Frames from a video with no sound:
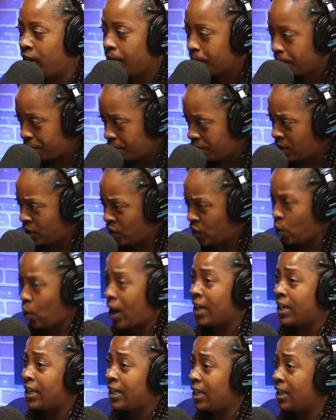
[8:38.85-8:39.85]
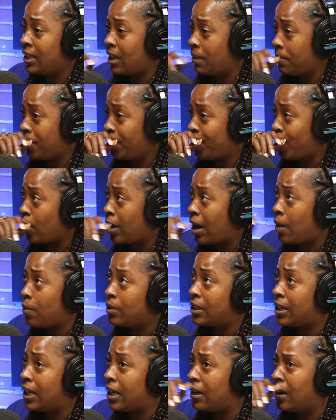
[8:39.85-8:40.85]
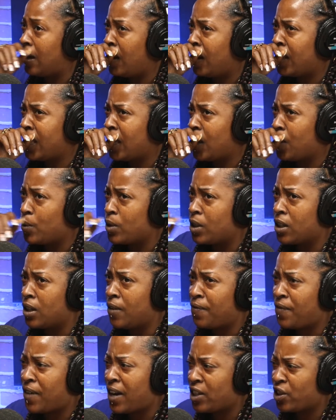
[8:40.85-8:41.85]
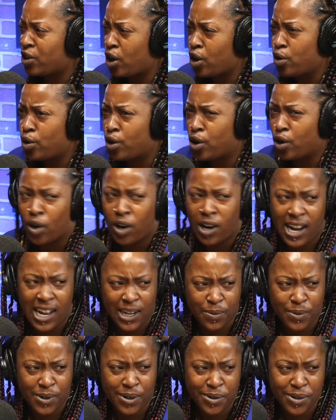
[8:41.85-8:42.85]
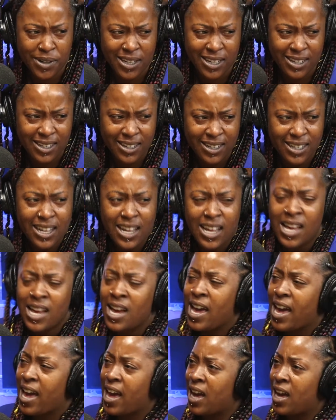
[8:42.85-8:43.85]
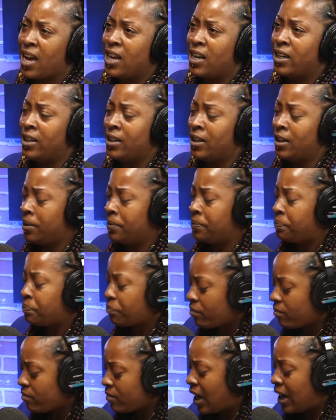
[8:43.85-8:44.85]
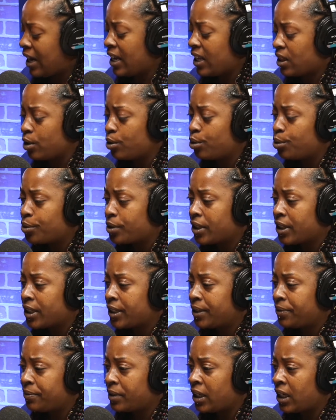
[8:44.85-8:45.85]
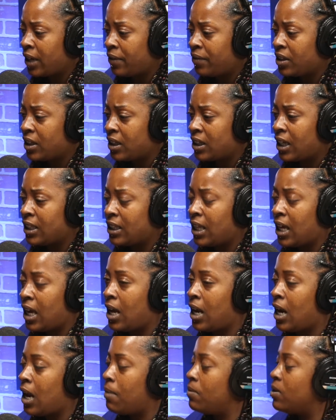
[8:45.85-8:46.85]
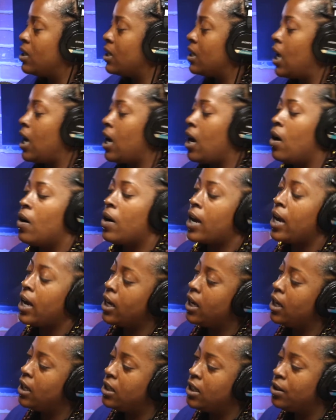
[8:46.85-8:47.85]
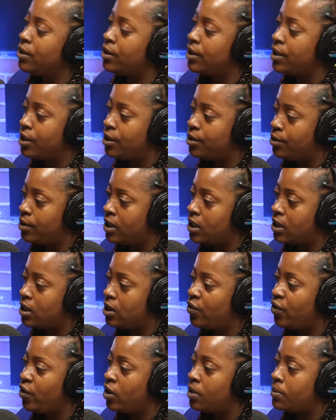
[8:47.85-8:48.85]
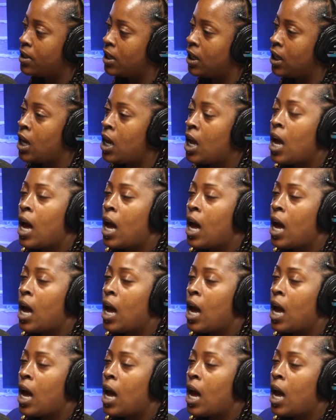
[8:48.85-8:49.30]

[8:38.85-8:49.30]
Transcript: Yeah. So I did that before. I was at I think it was a five star hookah or Hollywood hookah, mm-hmm. and um I hit the hookah and everything like that, and I was just like, oh, I can't continuously do this. You feel what I'm saying?